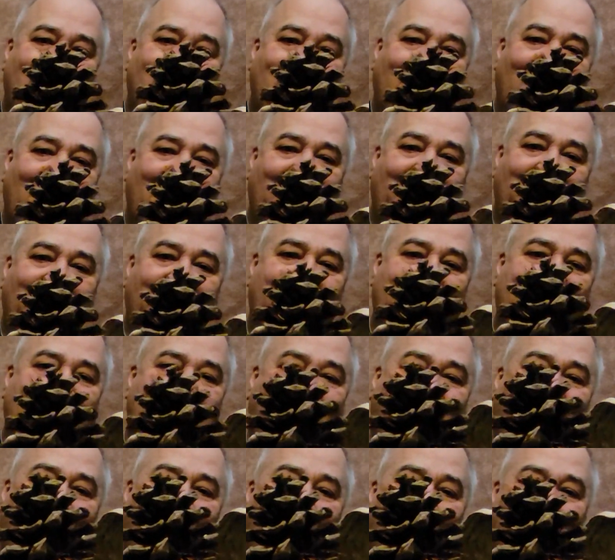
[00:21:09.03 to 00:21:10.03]
and this
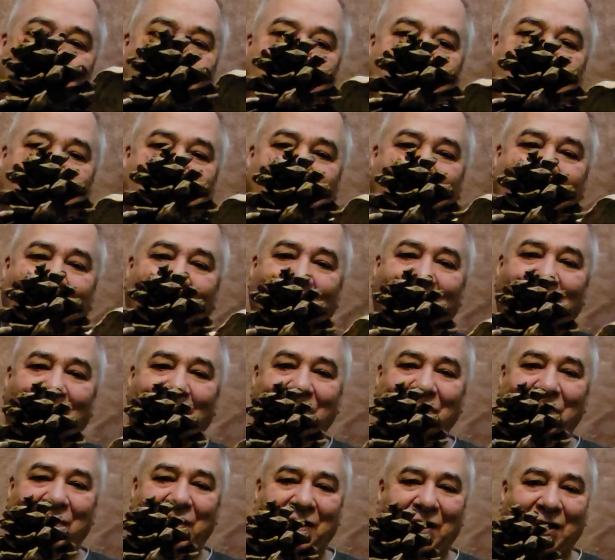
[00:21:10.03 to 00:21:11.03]
is from British
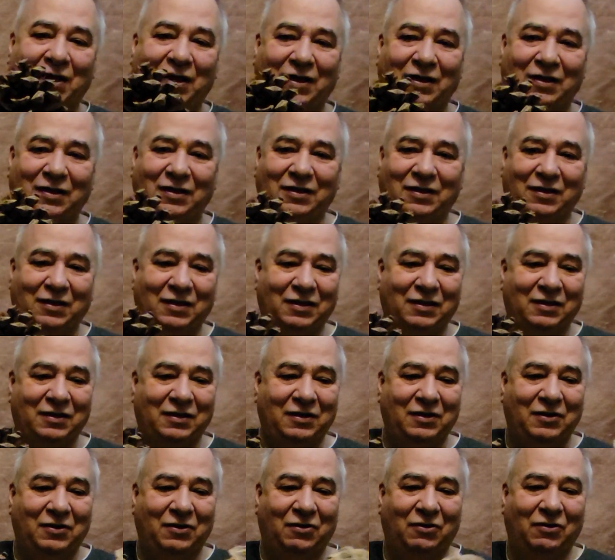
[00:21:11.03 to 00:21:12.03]
Columbia,
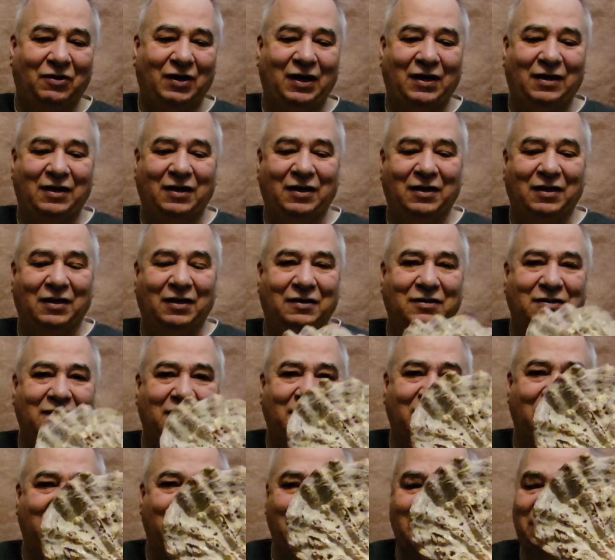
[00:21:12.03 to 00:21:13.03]
and
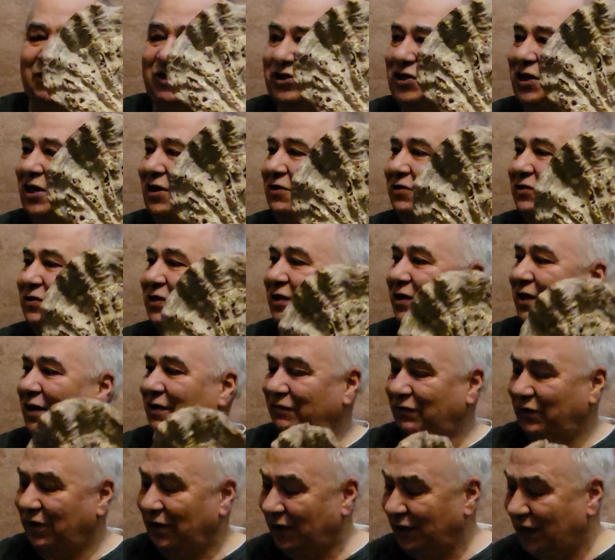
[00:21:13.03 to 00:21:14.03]
these shells that
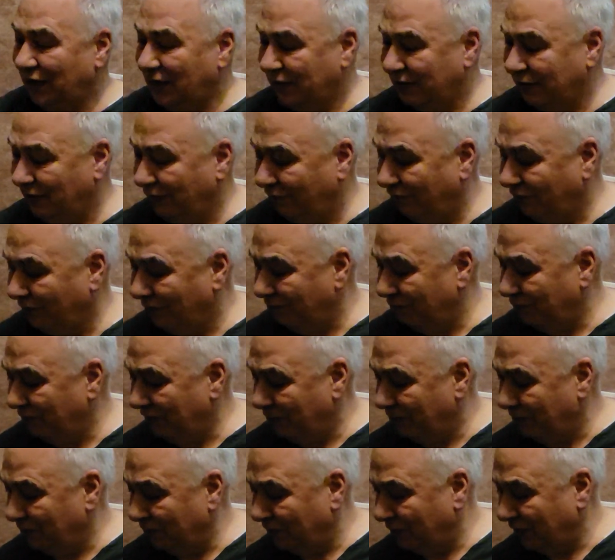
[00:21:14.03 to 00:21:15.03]
I've collected from
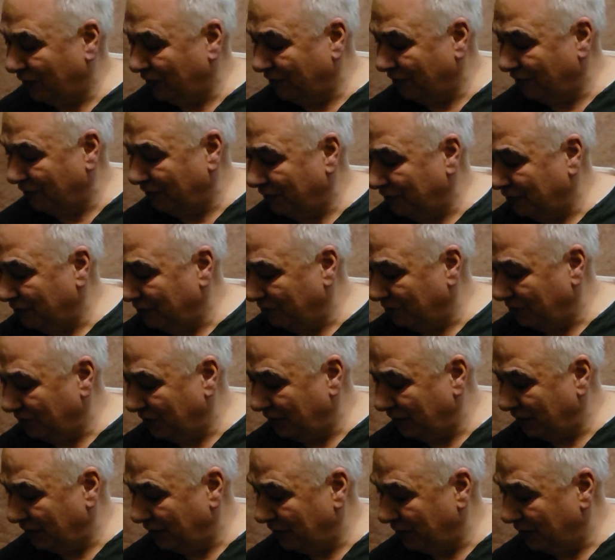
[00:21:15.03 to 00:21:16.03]
people giving to
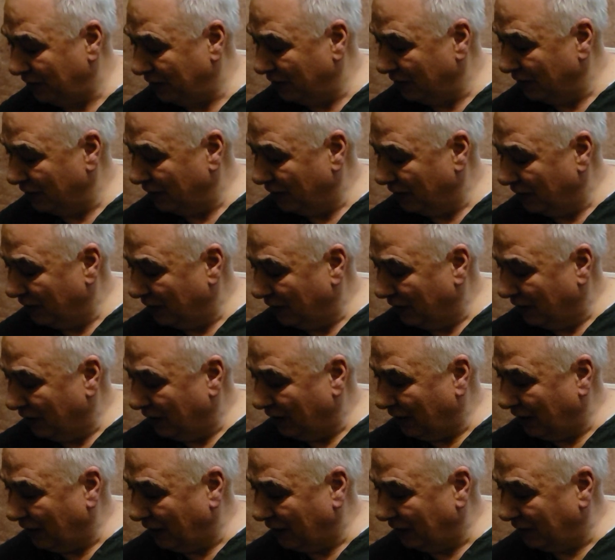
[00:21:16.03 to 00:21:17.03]
me,
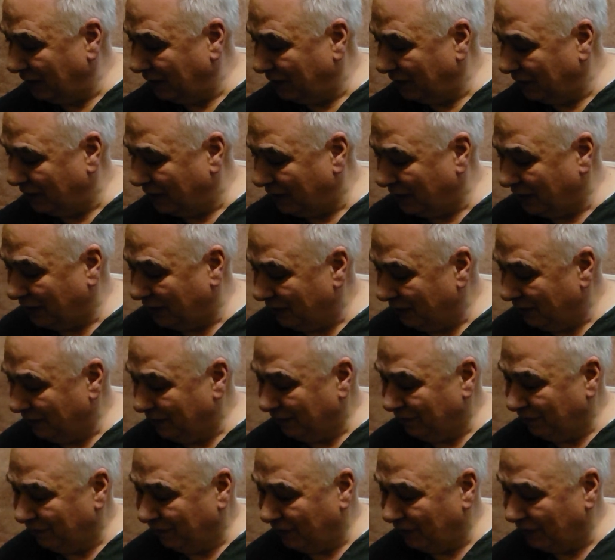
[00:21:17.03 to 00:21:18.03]
and
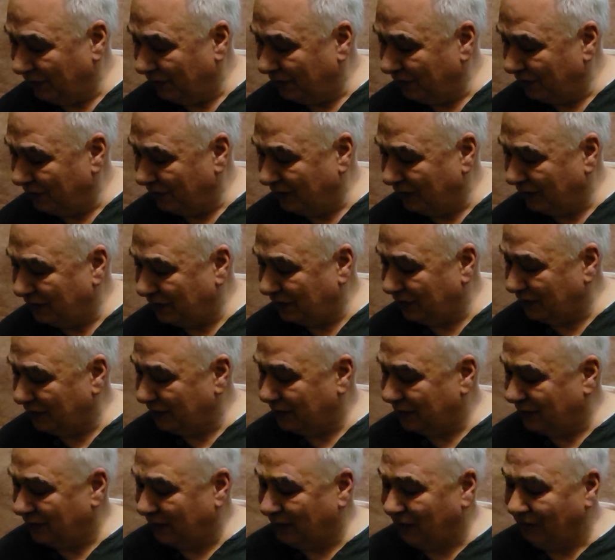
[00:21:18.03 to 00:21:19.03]
it's
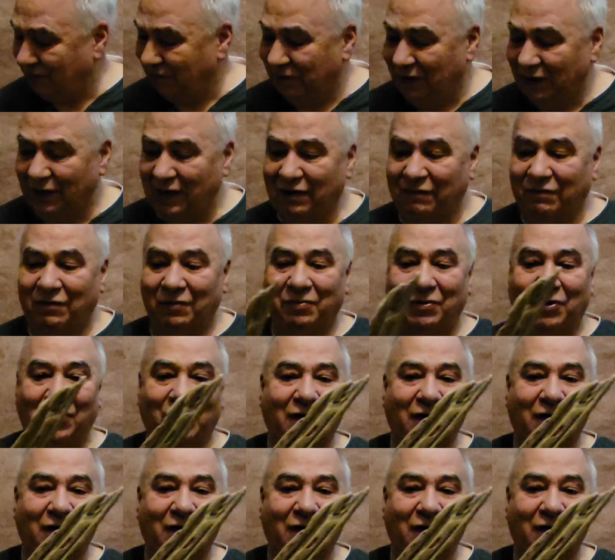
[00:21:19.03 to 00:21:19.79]
just unbelievable.